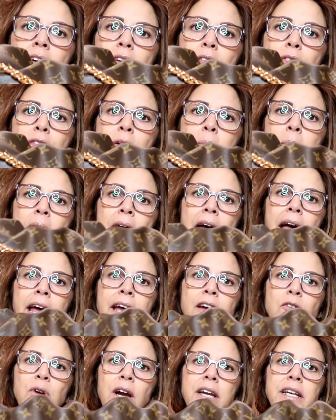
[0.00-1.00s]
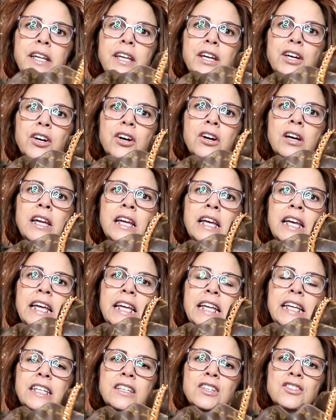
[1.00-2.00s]
the bag right here
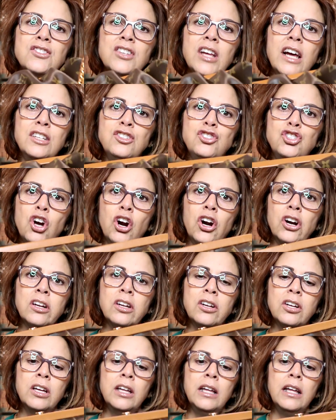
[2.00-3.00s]
is a darker